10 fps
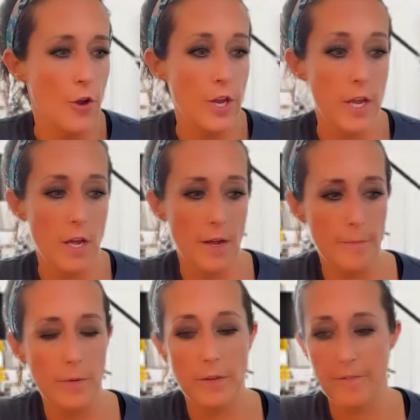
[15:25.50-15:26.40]
Yeah, I
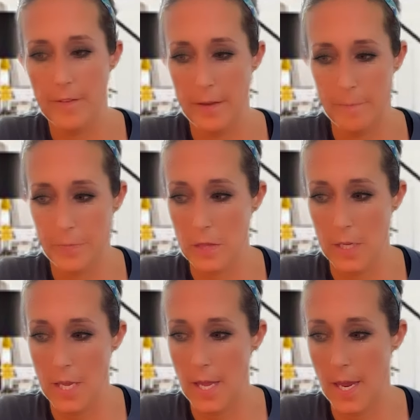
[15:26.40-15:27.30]
believe that.
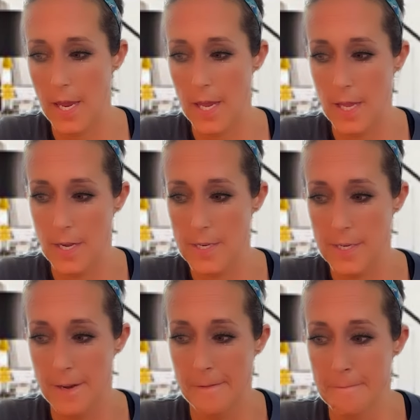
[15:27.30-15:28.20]
And
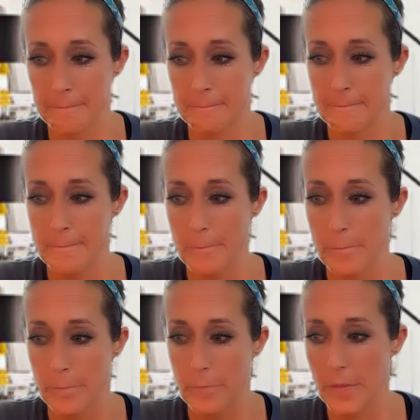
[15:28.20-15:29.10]

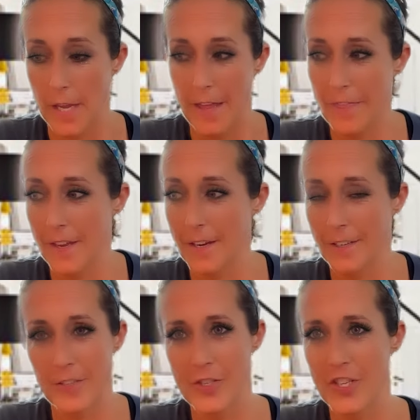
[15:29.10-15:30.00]
I think
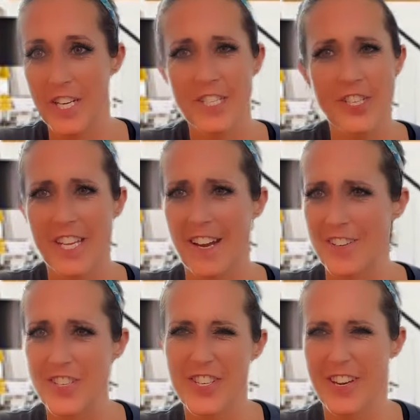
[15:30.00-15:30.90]
she just had her
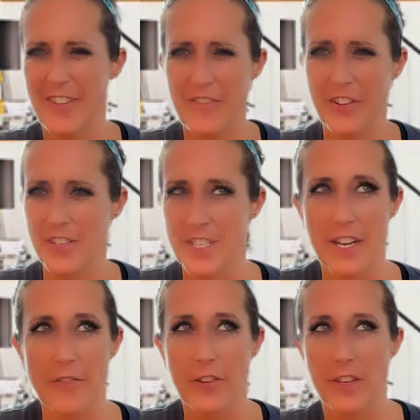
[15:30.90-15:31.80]
sticky fingers and
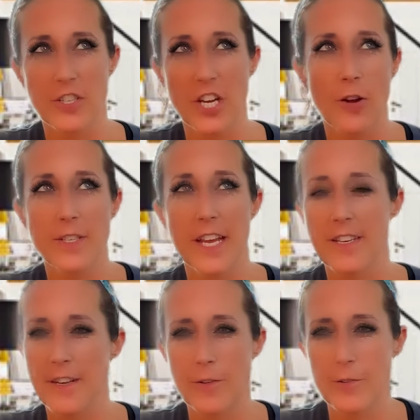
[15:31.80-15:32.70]
everything. She always had
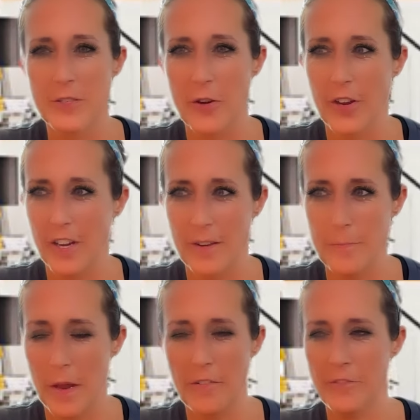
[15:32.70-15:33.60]
to know what was going on.
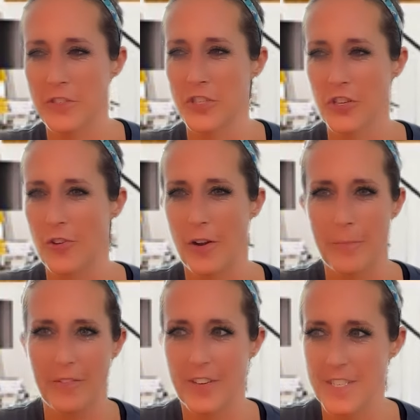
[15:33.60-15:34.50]
Bennifer's shown up
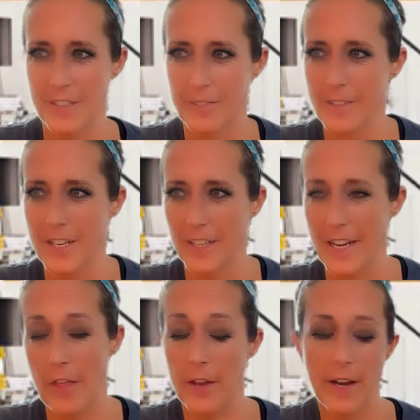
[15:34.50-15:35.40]
every single reading.
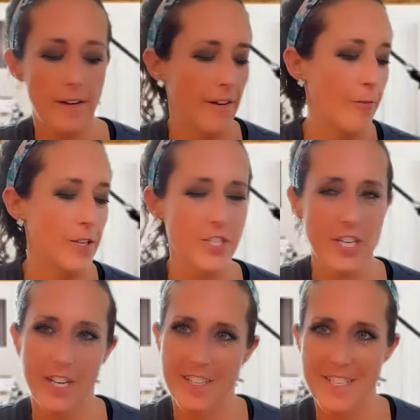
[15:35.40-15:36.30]
Now that I know what
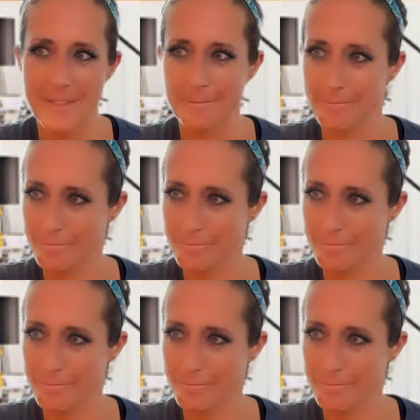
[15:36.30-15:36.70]
she is.